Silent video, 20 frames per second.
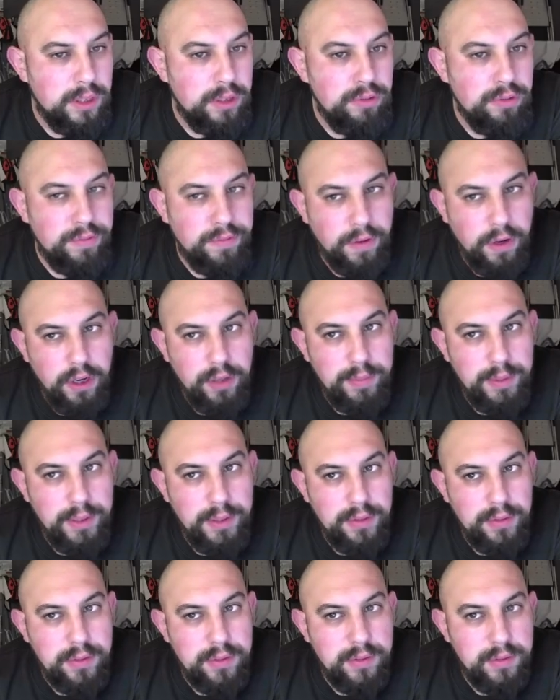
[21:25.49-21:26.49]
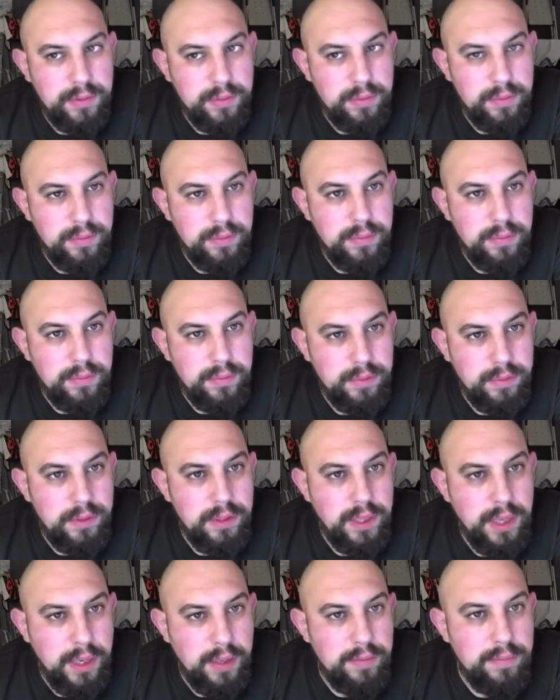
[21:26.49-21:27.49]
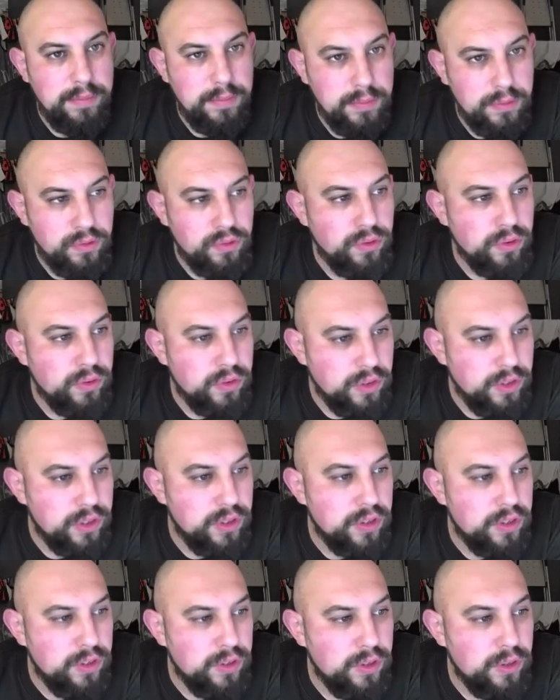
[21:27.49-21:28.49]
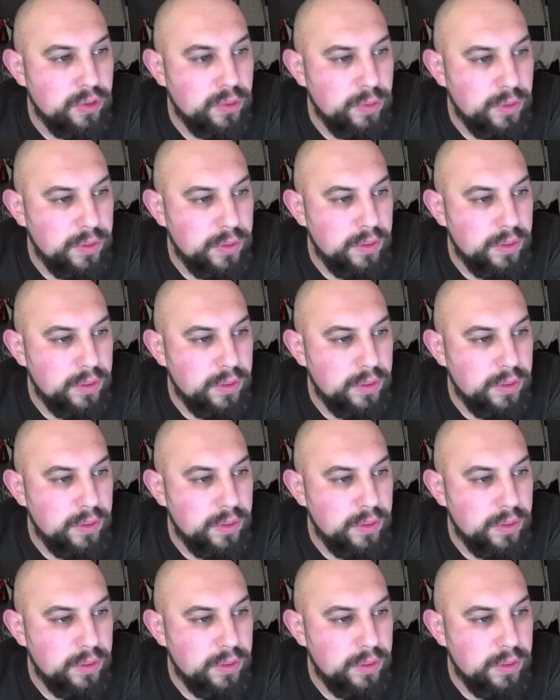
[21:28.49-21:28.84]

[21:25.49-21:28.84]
Refinement, yeah, draw two.